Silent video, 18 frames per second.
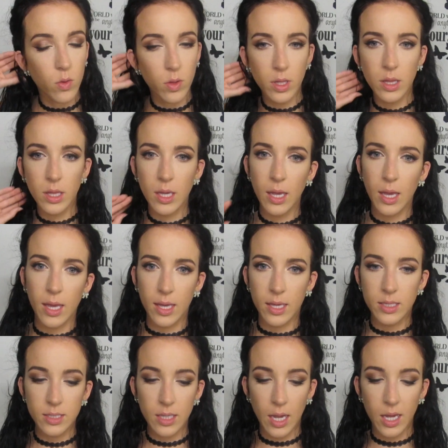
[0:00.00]
only thing
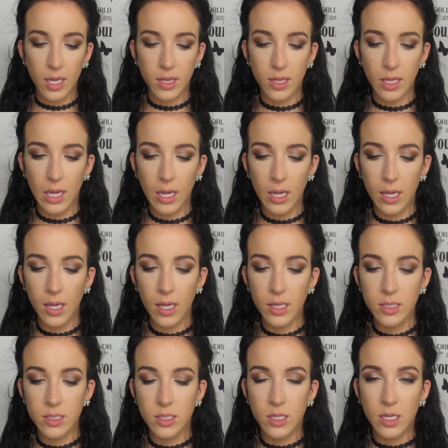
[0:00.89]
is, I think
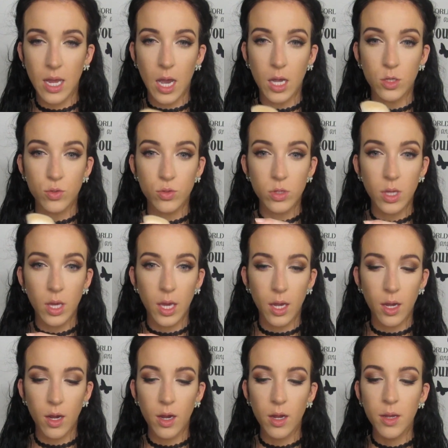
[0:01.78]
it's natural
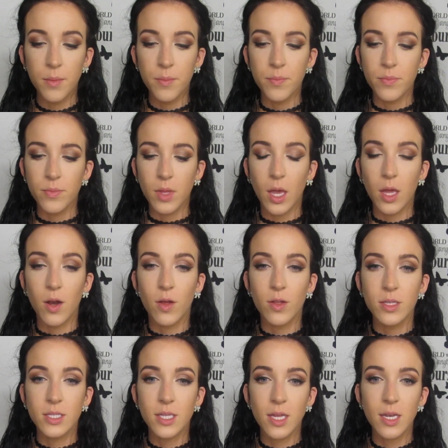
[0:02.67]
hair, and
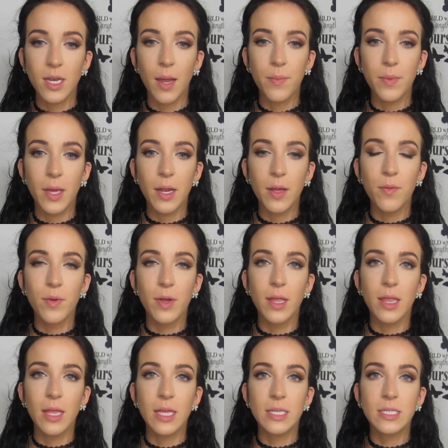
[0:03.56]
all of a sudden I'm getting
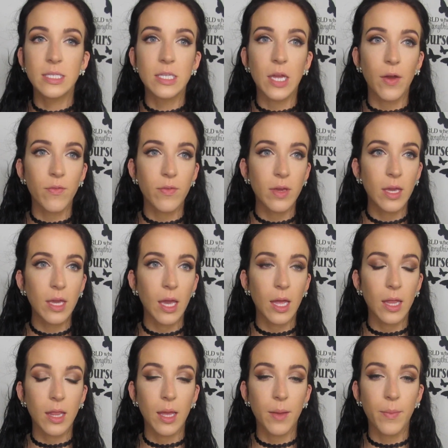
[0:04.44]
really stuffy
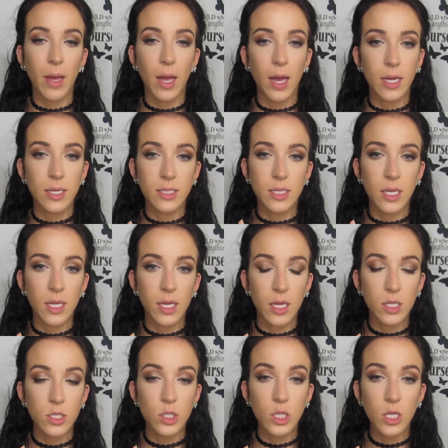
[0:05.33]
and like my eyes
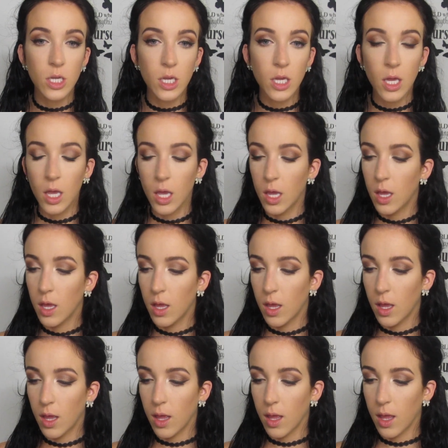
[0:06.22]
getting itchy.
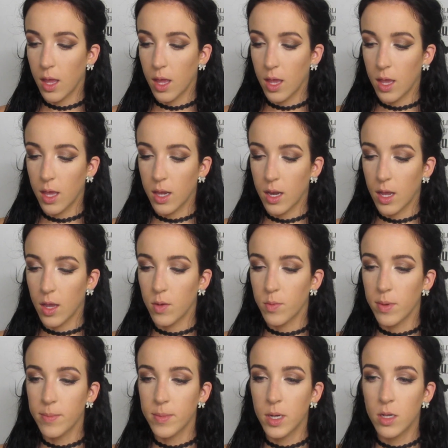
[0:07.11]
And I
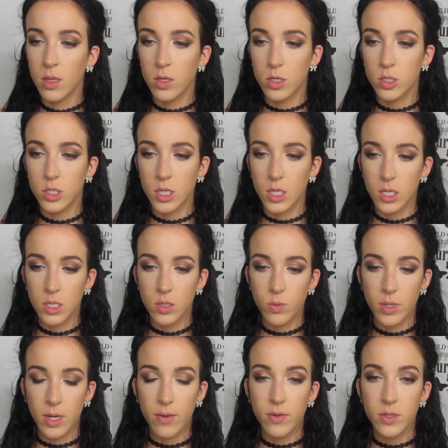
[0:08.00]
hope I'm not allergic
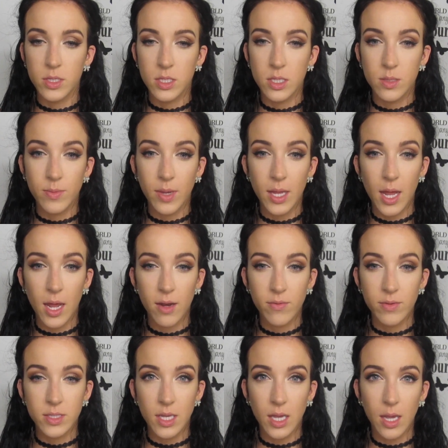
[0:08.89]
to whatever this is made
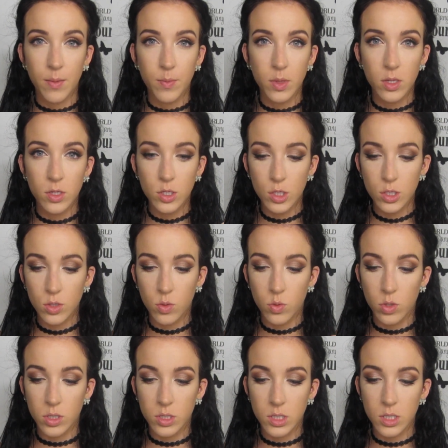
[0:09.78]
out of, because I am allergic to
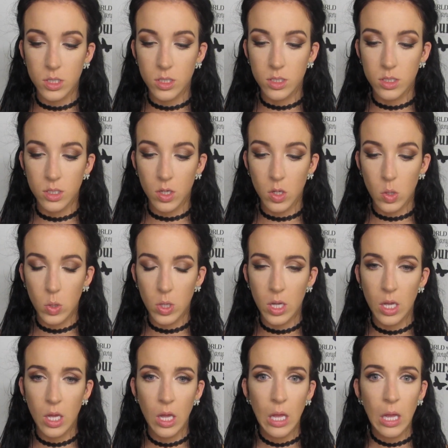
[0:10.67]
horses, so
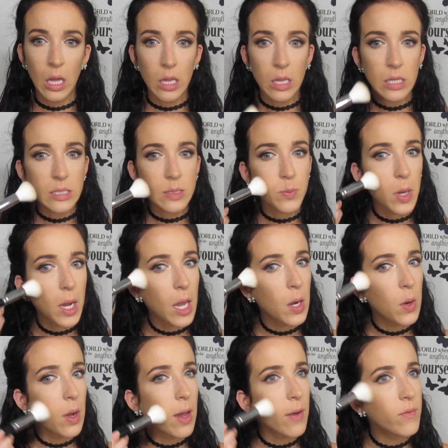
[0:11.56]
let's pray
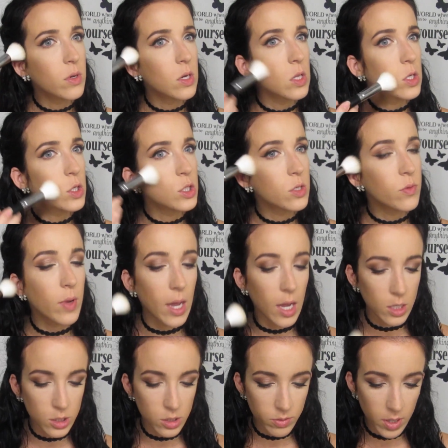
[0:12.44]
I don't have an allergic
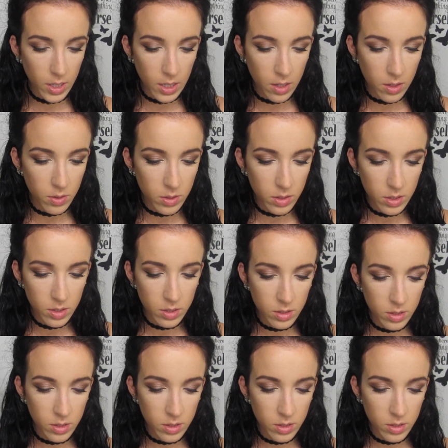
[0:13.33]
reaction right now.